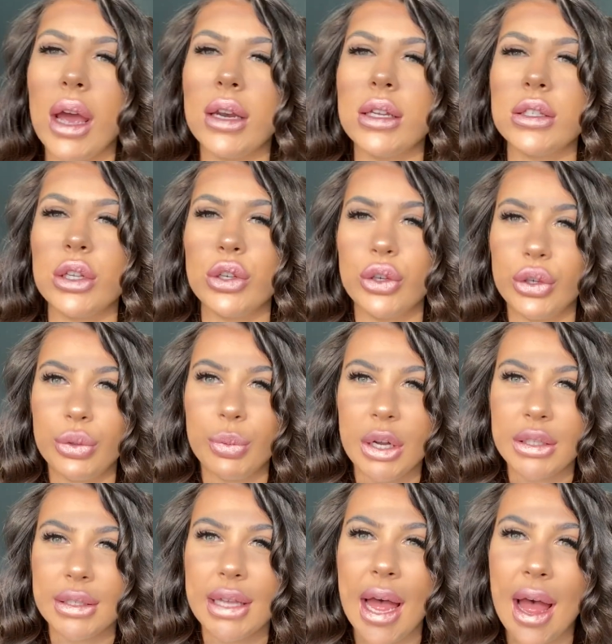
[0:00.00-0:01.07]
and it's a good
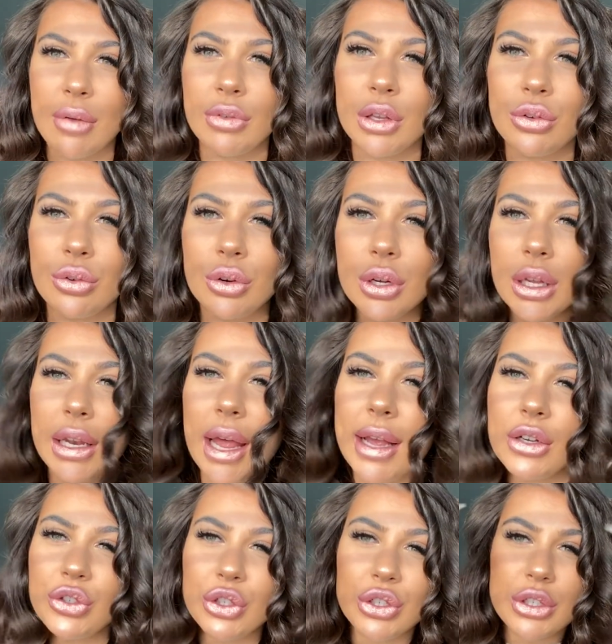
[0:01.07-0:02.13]
one to have in your
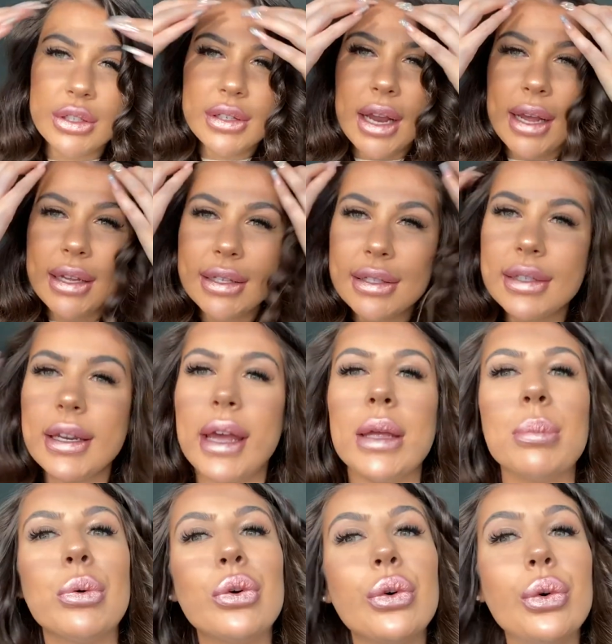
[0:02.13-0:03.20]
collection as like a
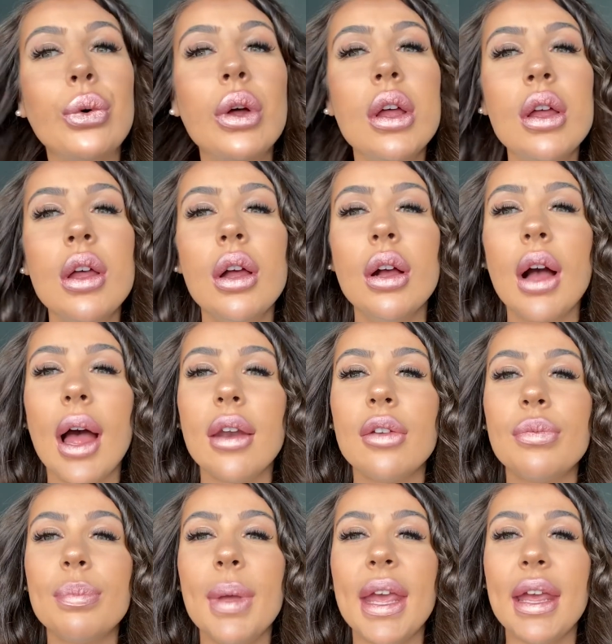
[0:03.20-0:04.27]
staple kind
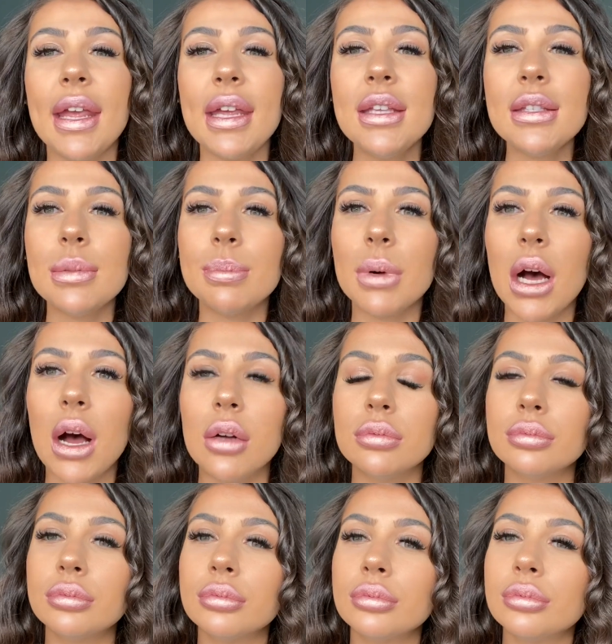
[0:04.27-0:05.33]
of piece. But
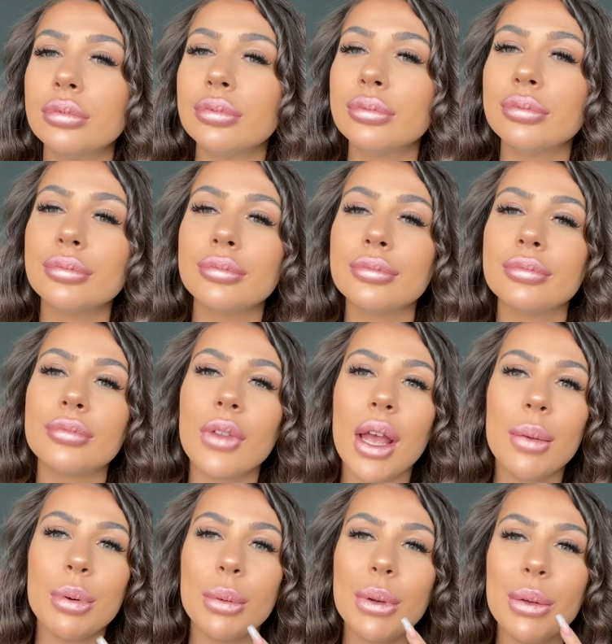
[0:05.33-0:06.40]

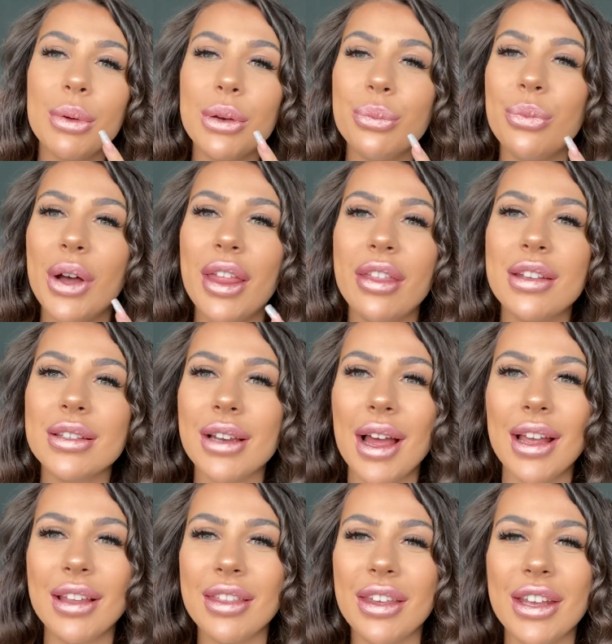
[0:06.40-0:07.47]
I probably wouldn't wear this
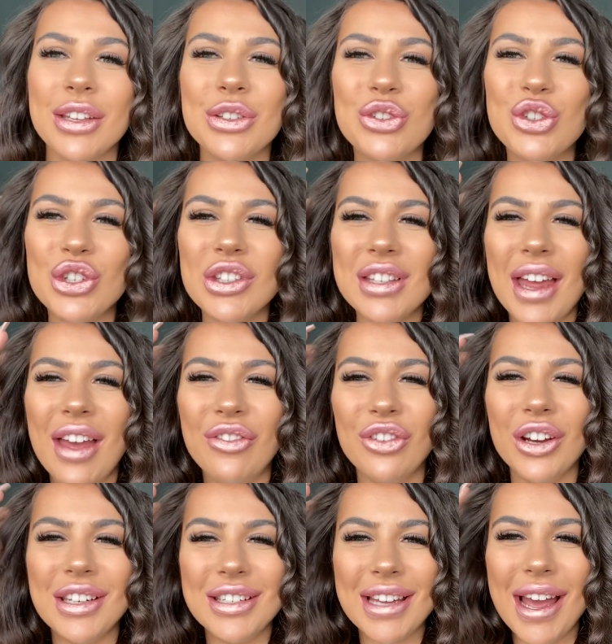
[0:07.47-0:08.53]
like this just
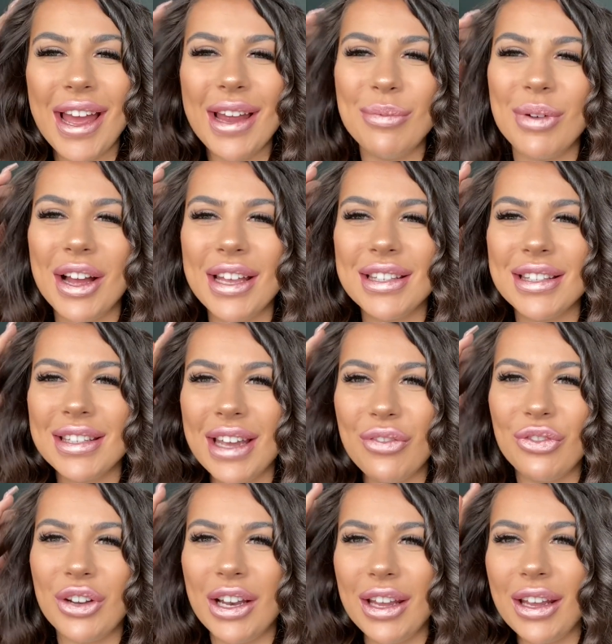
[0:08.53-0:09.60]
every day, but it's
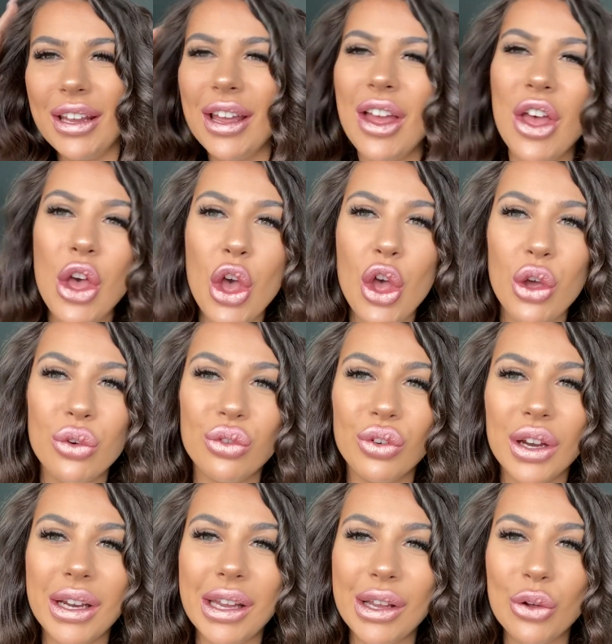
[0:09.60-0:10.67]
definitely a
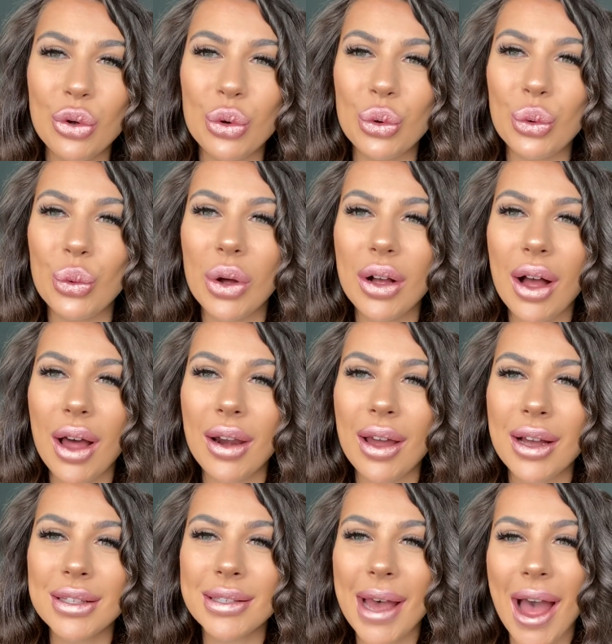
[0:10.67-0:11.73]
really cool
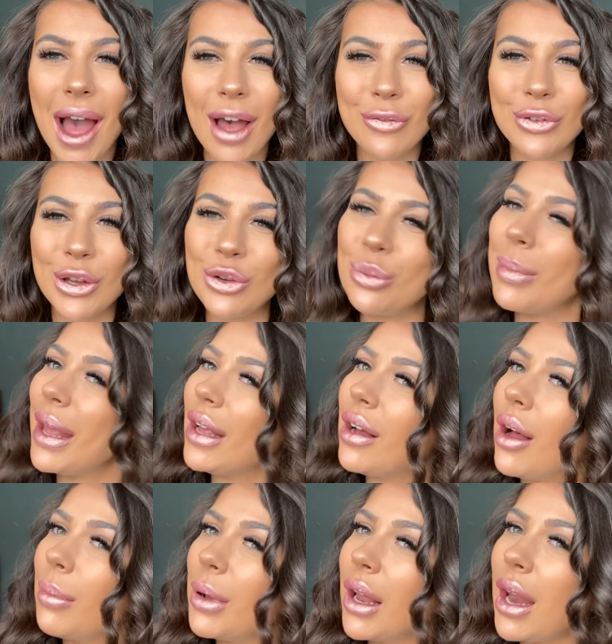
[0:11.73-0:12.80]
color to have in your
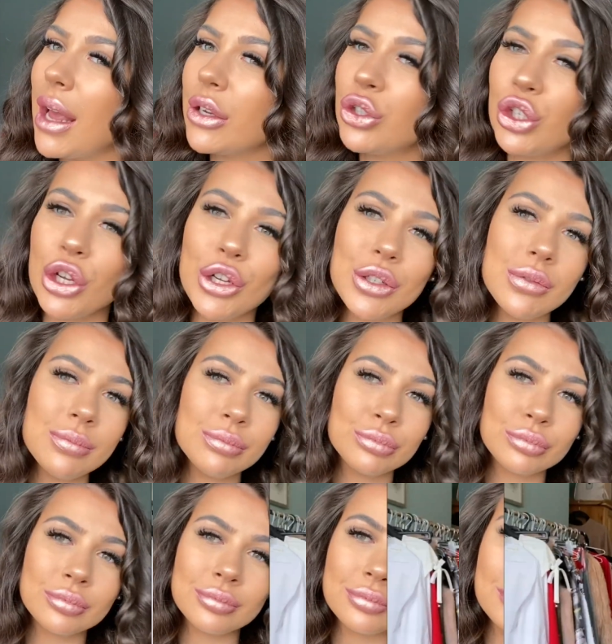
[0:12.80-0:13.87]
makeup collection.
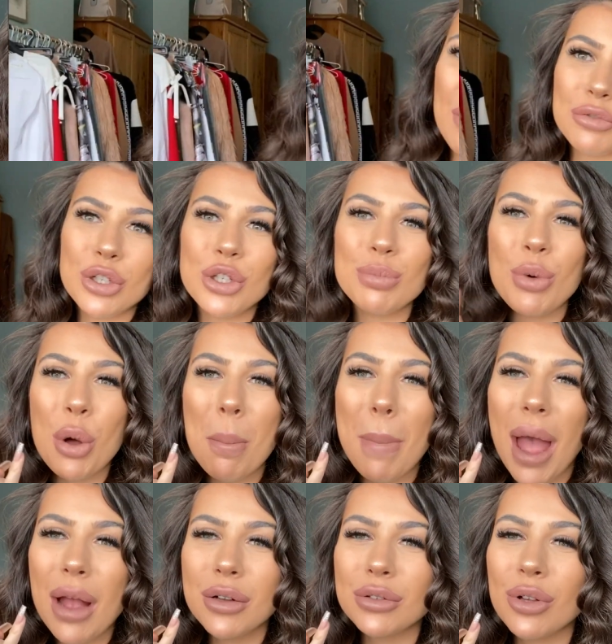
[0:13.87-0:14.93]
Okay, so I've just put
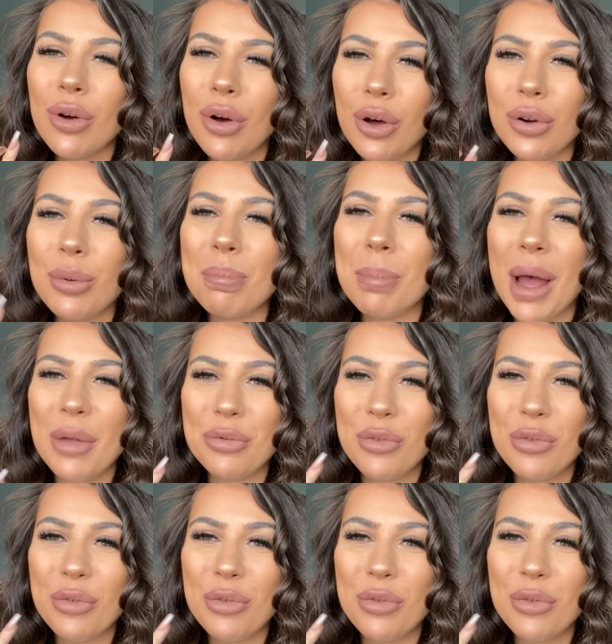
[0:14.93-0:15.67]
back on my